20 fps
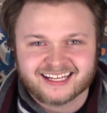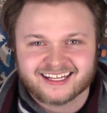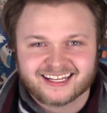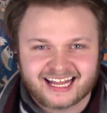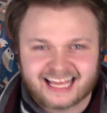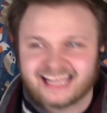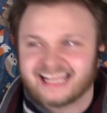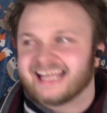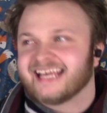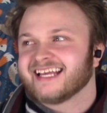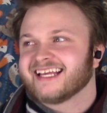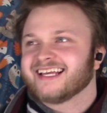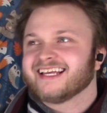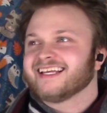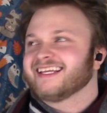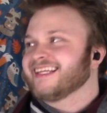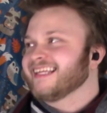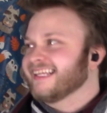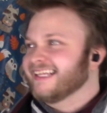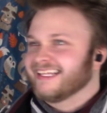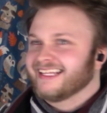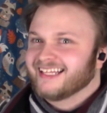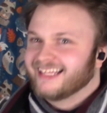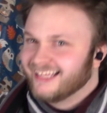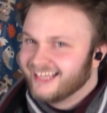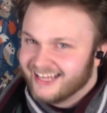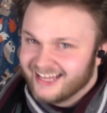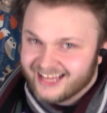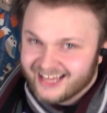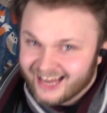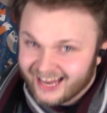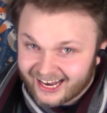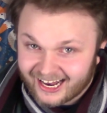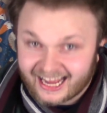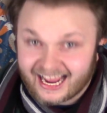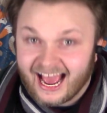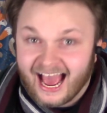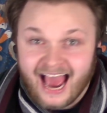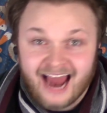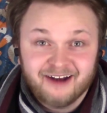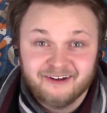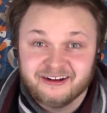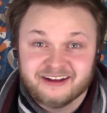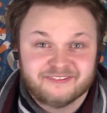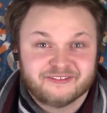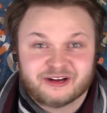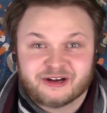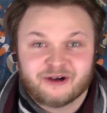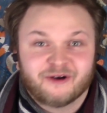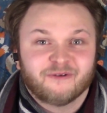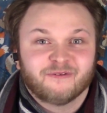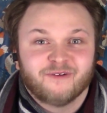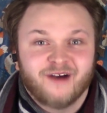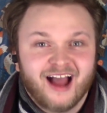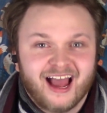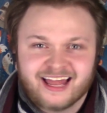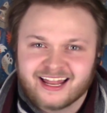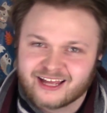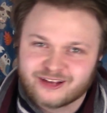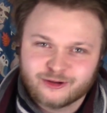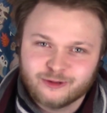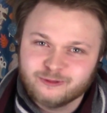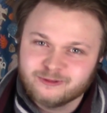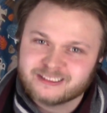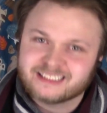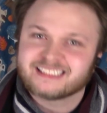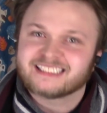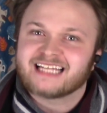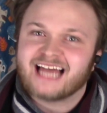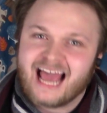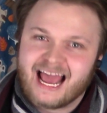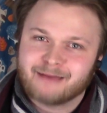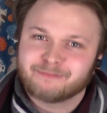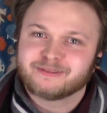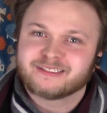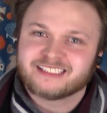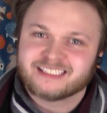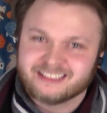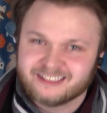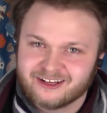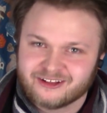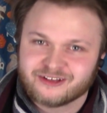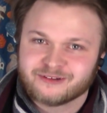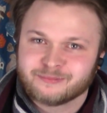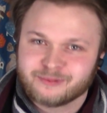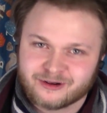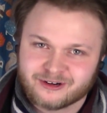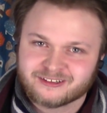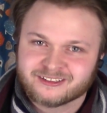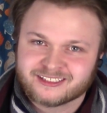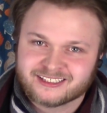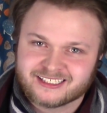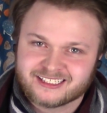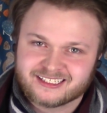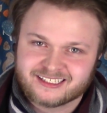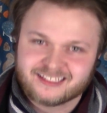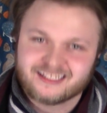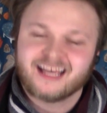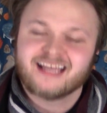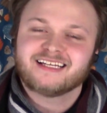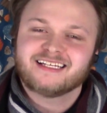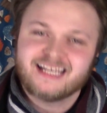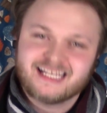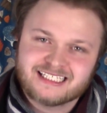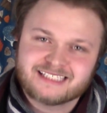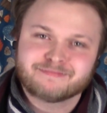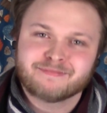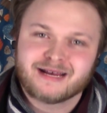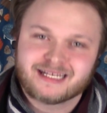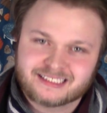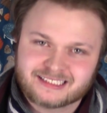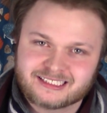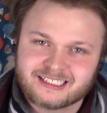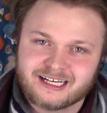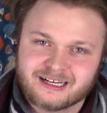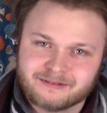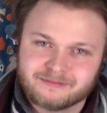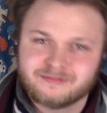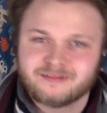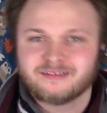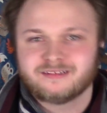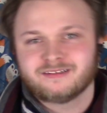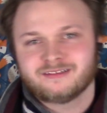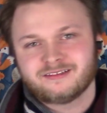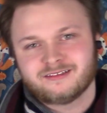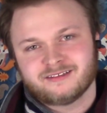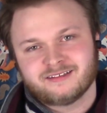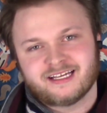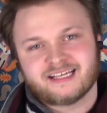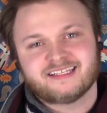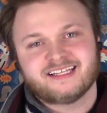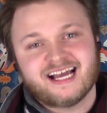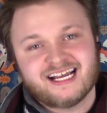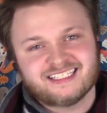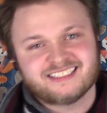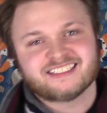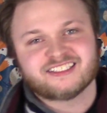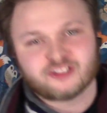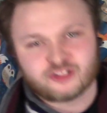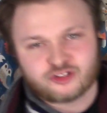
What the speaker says: like I don't even know why. Like, who slaps another person? Like, that's messed up. Like, that's